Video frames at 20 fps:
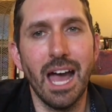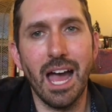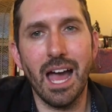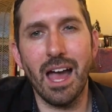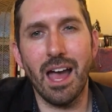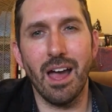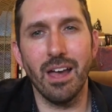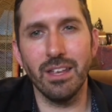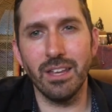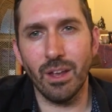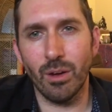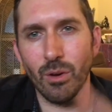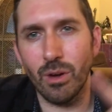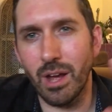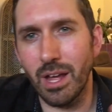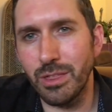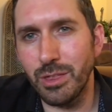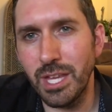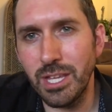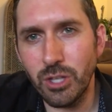Uh, you know,
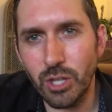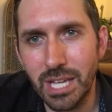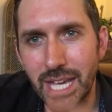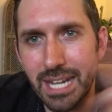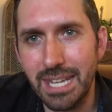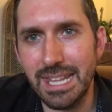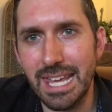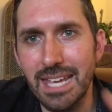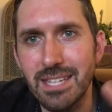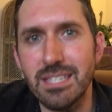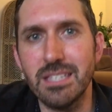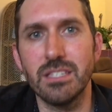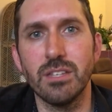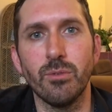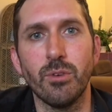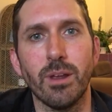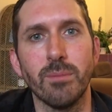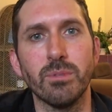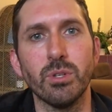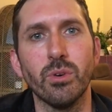I think you're getting the essence of
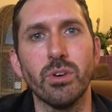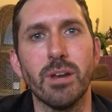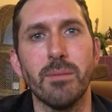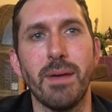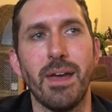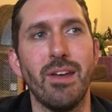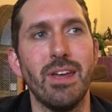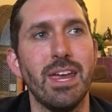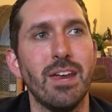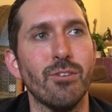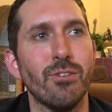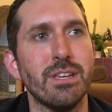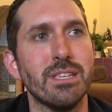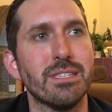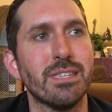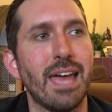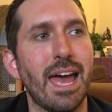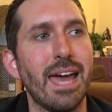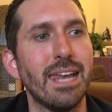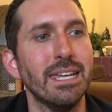what I'm talking about here, is
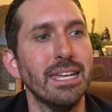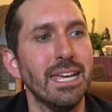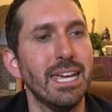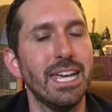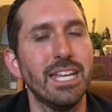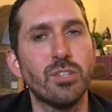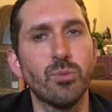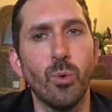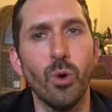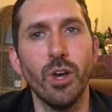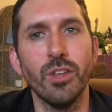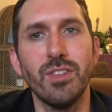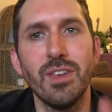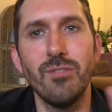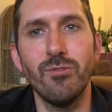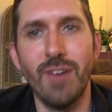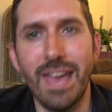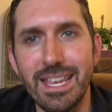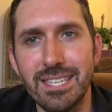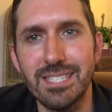that it's worth
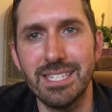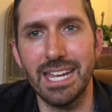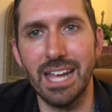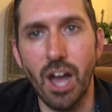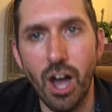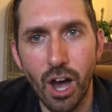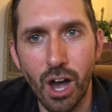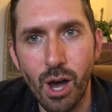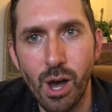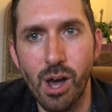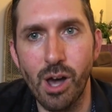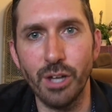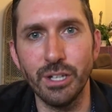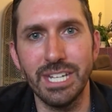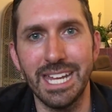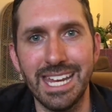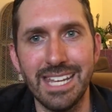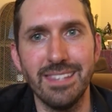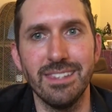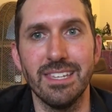investing hard
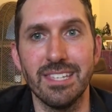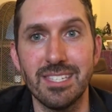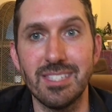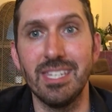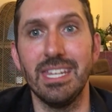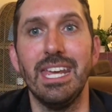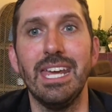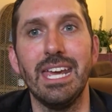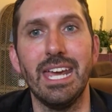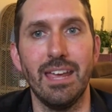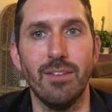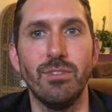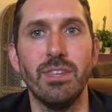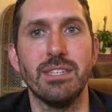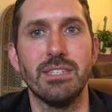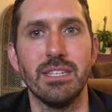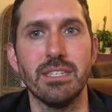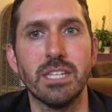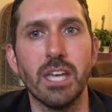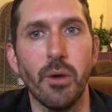in the seeing if
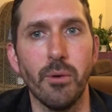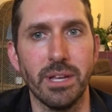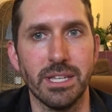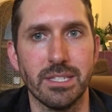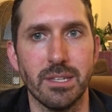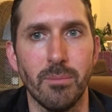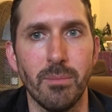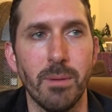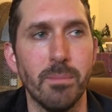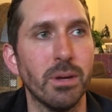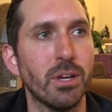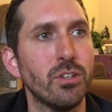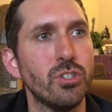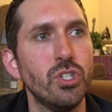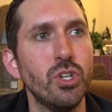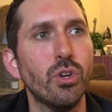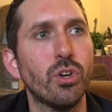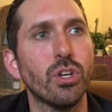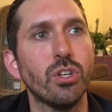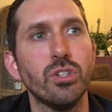this is going somewhere, because
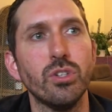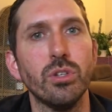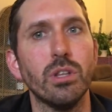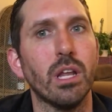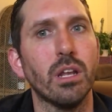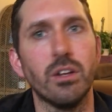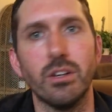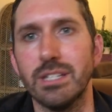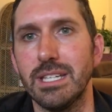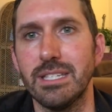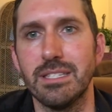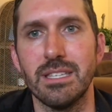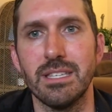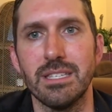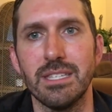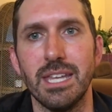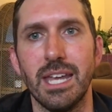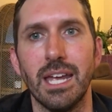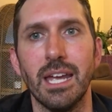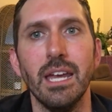you can do the long distance
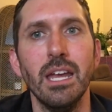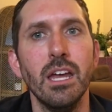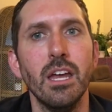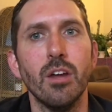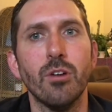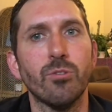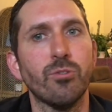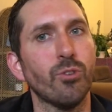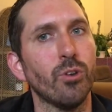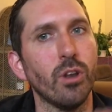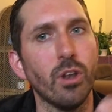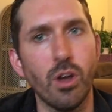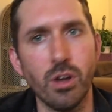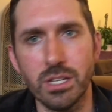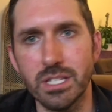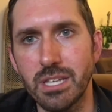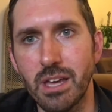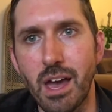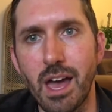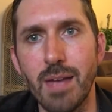thing for a long
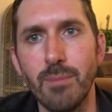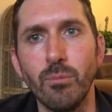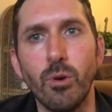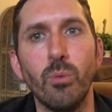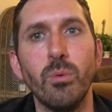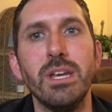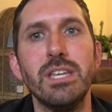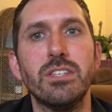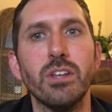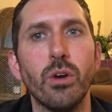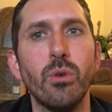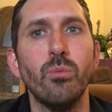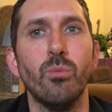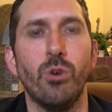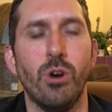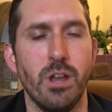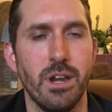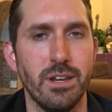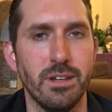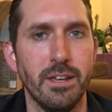time. What we don't
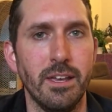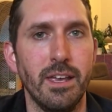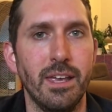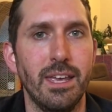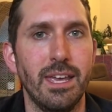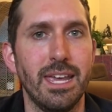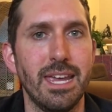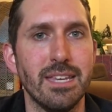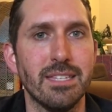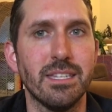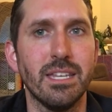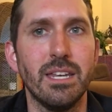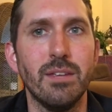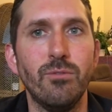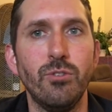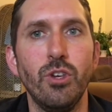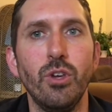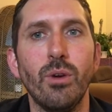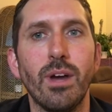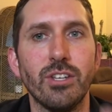want is that if
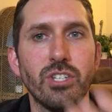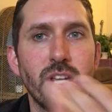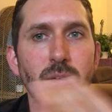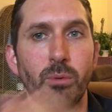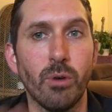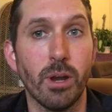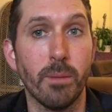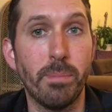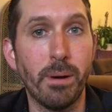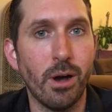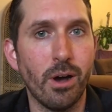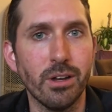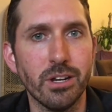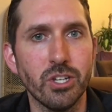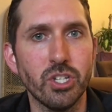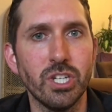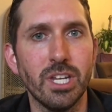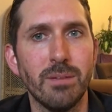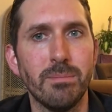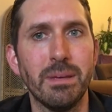you actually want a
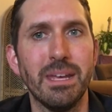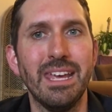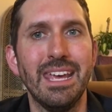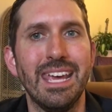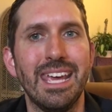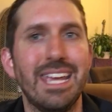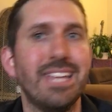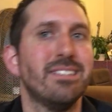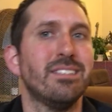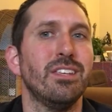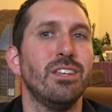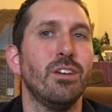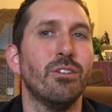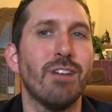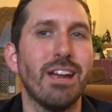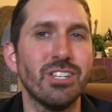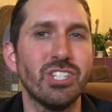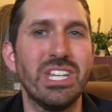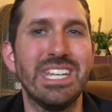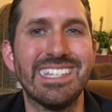partnership, is that you're
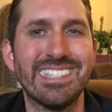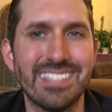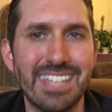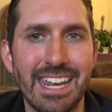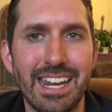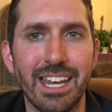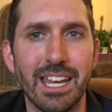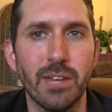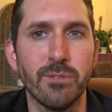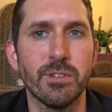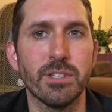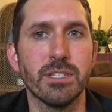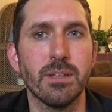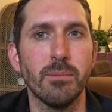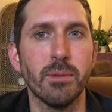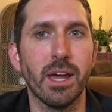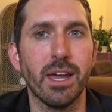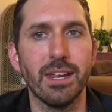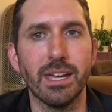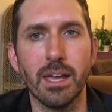actually settling for some
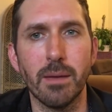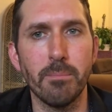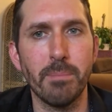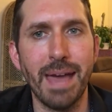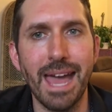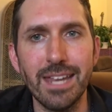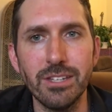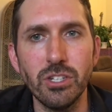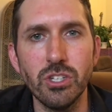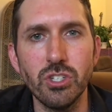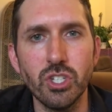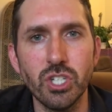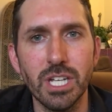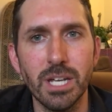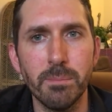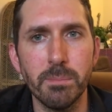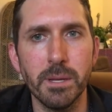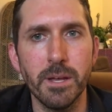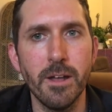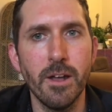kind of
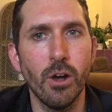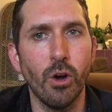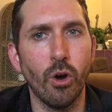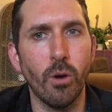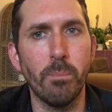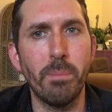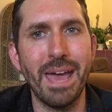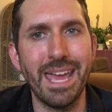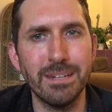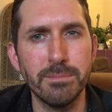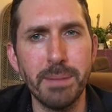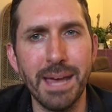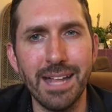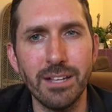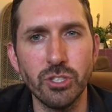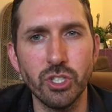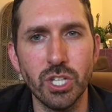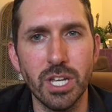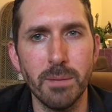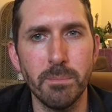companionship or pen
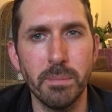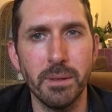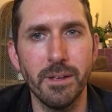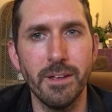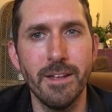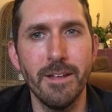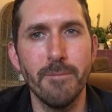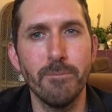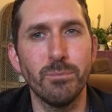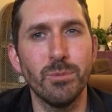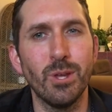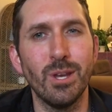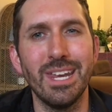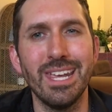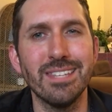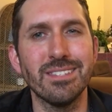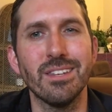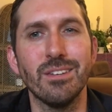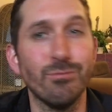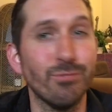palship that
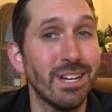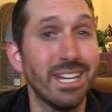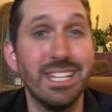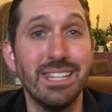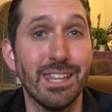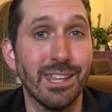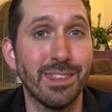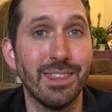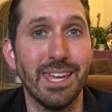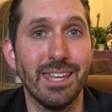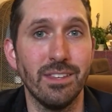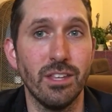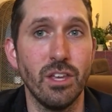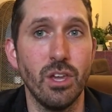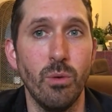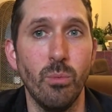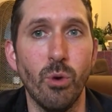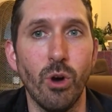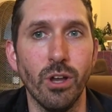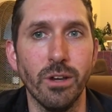isn't really the thing that
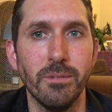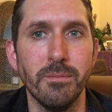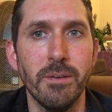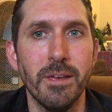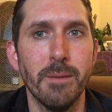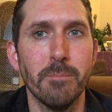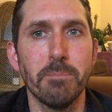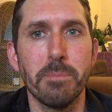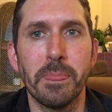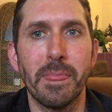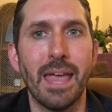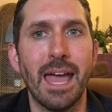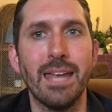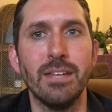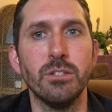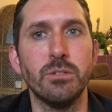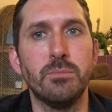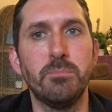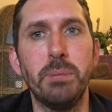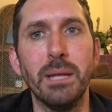you want.
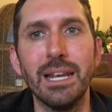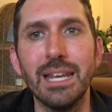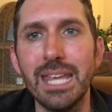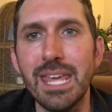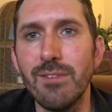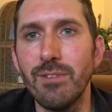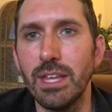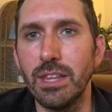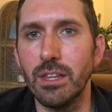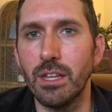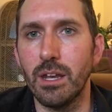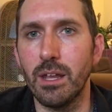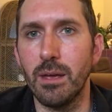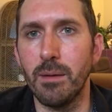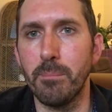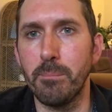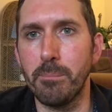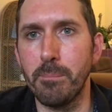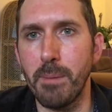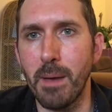And believing that
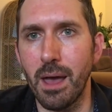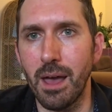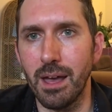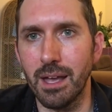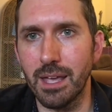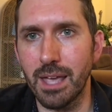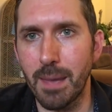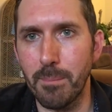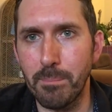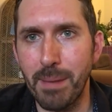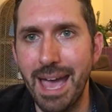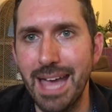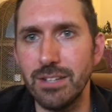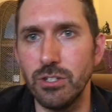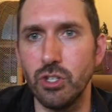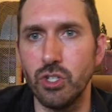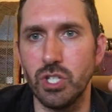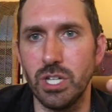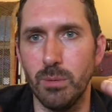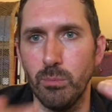a, a
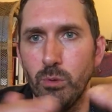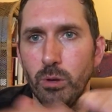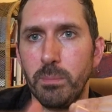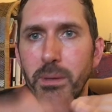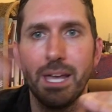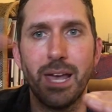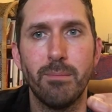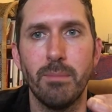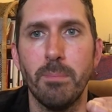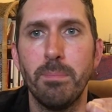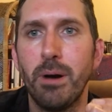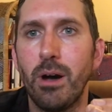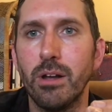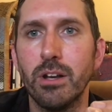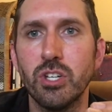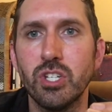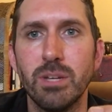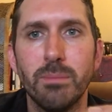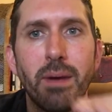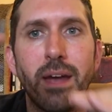companionship will become a
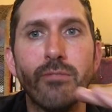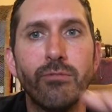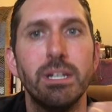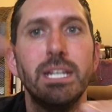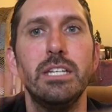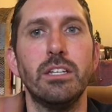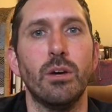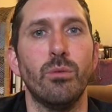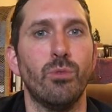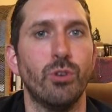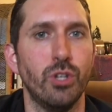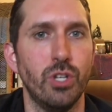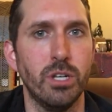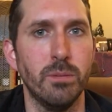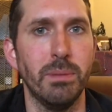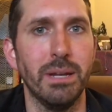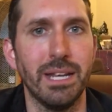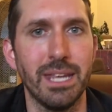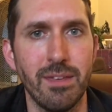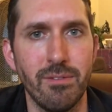partnership, I really don't want you to
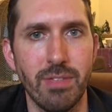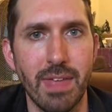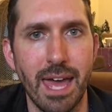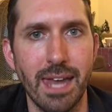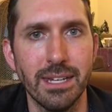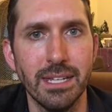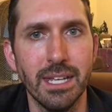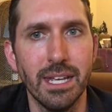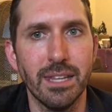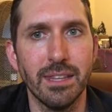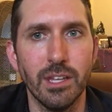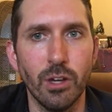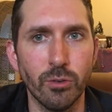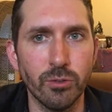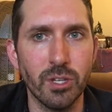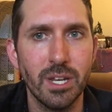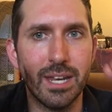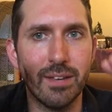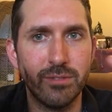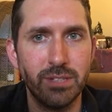believe that. They
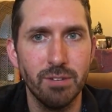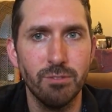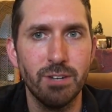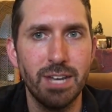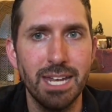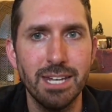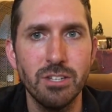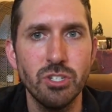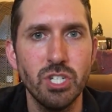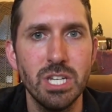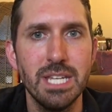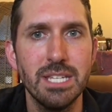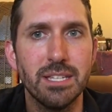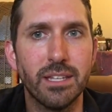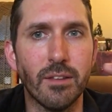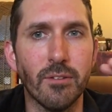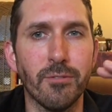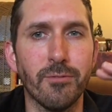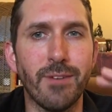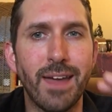often have different energies, and
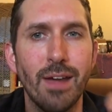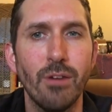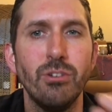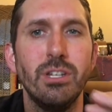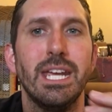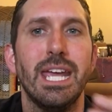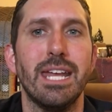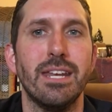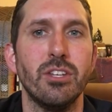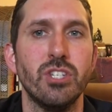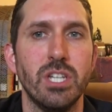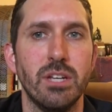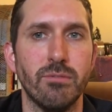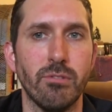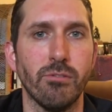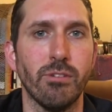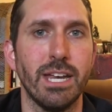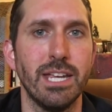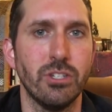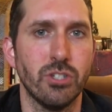the founding energy of a
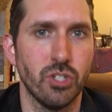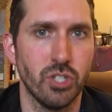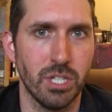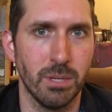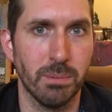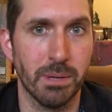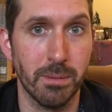relationship